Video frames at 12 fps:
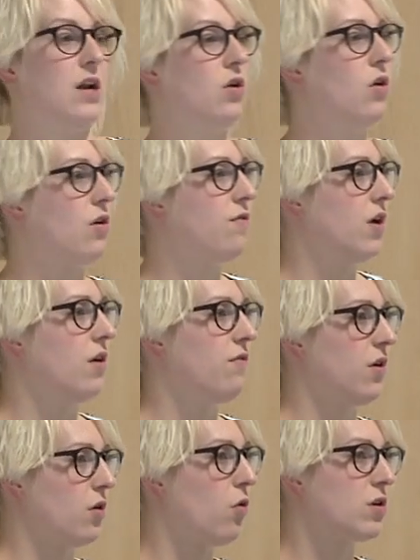look for
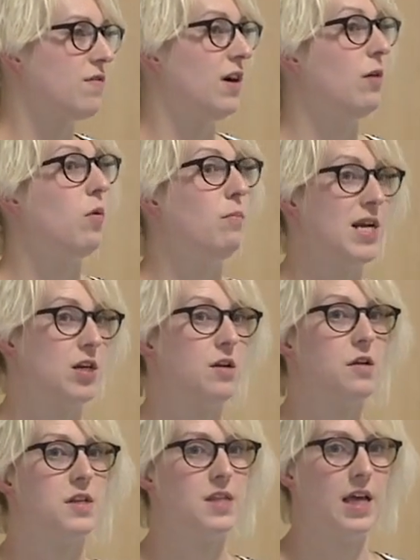quantifiable
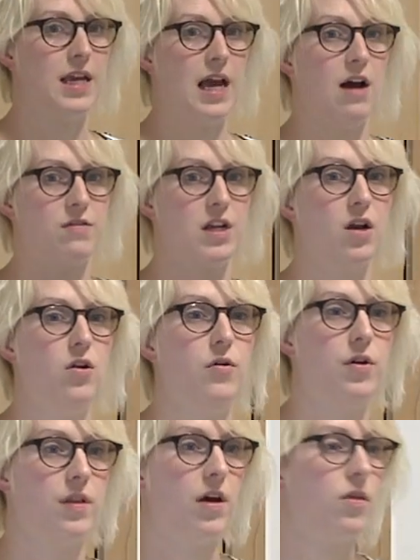measures that you have to
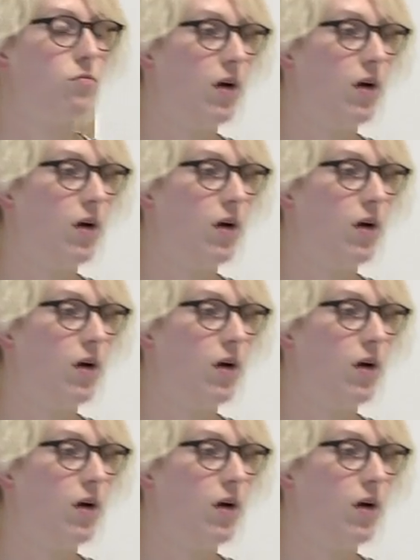include in that. The